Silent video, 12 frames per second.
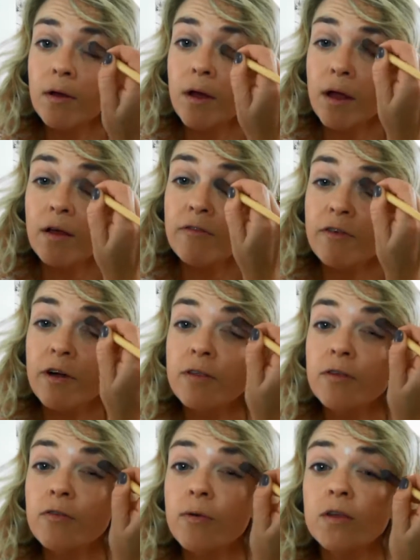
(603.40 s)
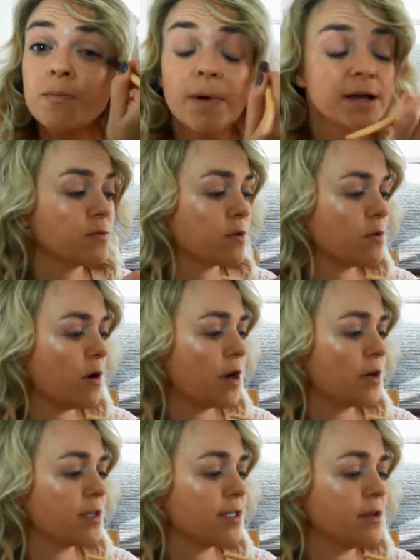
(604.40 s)
and I find this works best with quite a
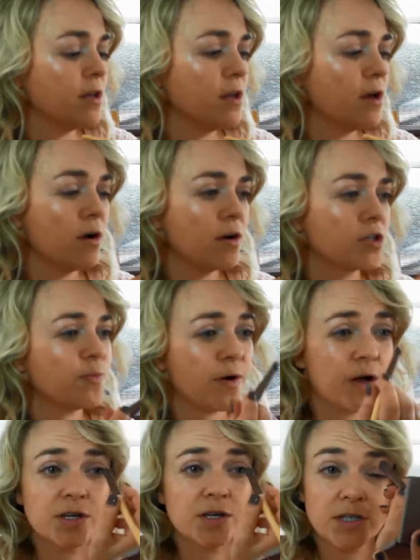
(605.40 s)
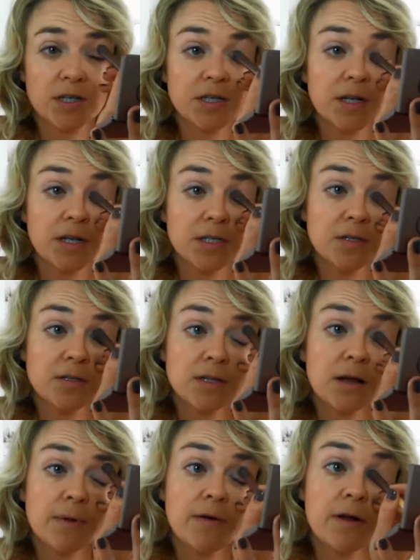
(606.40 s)
nice large brush. Actually, let's use
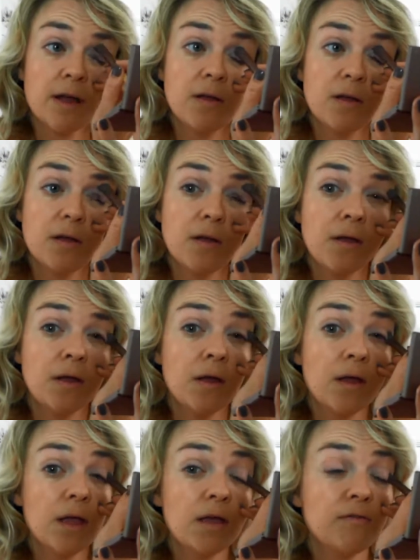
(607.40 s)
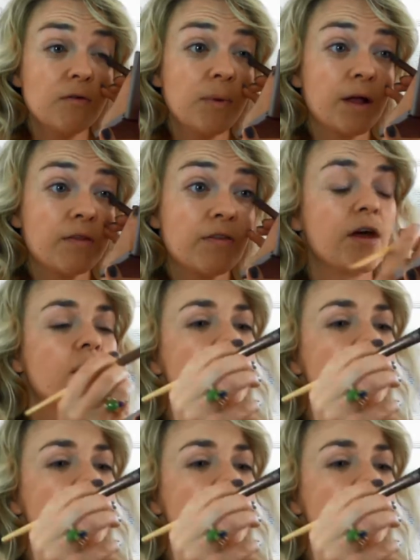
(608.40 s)
that mirror. Even better.